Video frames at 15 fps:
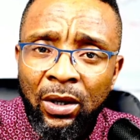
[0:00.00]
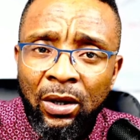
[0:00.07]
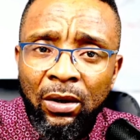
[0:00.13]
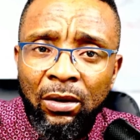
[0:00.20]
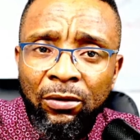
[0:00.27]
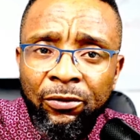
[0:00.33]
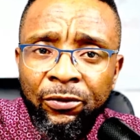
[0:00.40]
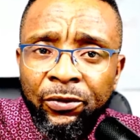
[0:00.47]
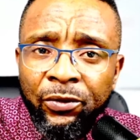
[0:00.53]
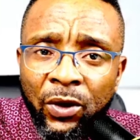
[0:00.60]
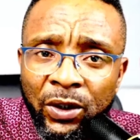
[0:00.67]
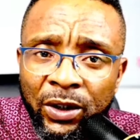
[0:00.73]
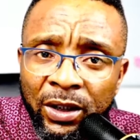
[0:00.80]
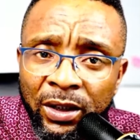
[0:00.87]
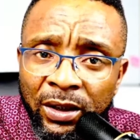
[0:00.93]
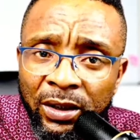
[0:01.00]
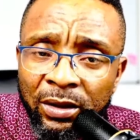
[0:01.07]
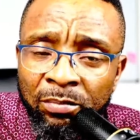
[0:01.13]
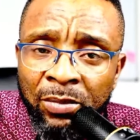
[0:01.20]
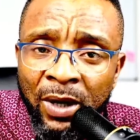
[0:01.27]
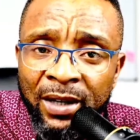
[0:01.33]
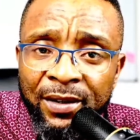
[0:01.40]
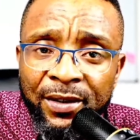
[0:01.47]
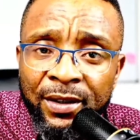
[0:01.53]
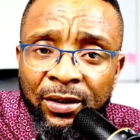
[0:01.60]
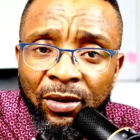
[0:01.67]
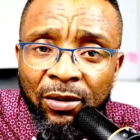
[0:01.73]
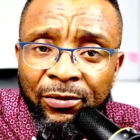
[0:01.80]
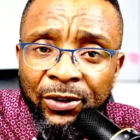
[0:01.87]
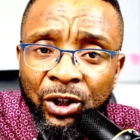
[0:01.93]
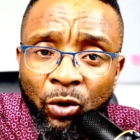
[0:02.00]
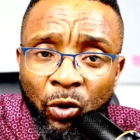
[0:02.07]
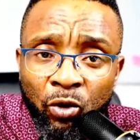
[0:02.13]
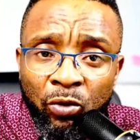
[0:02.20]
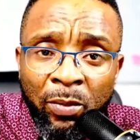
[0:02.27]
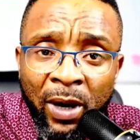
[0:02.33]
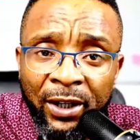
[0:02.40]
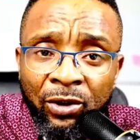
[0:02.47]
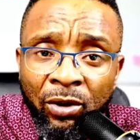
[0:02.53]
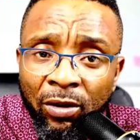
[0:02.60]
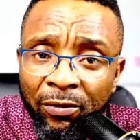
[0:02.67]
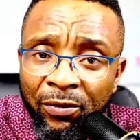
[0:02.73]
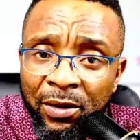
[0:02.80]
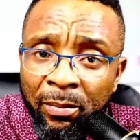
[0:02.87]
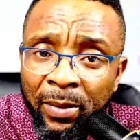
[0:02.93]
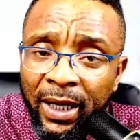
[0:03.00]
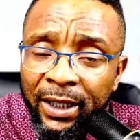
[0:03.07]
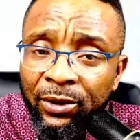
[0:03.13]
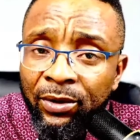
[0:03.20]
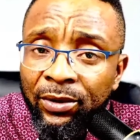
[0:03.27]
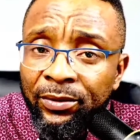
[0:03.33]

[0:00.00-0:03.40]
for the passing of the Olubadan of Ibadan?